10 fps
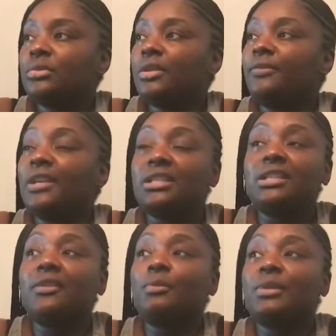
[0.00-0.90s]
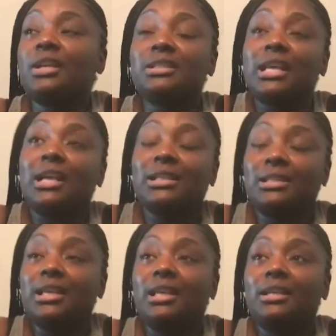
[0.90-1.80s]
to fix stuff with it, because, like I
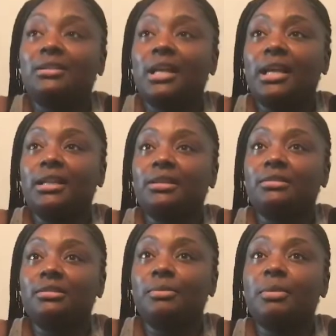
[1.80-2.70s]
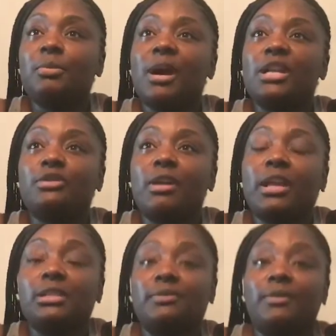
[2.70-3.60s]
said, like, the people I
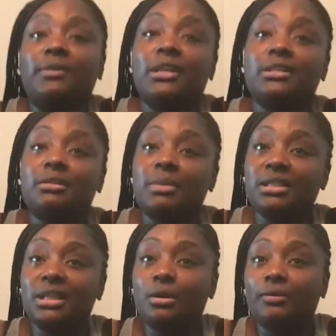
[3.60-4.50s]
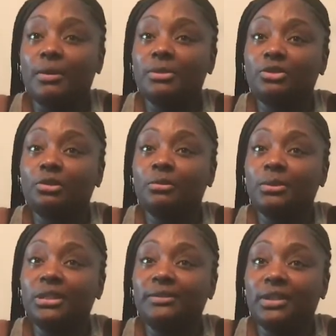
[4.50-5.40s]
attract is a reflection of myself. I'm a strong
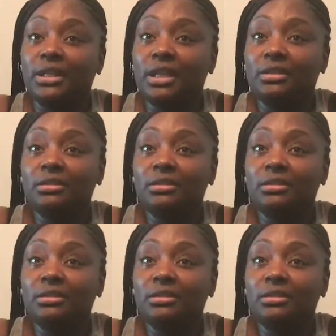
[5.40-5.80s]
believer in that.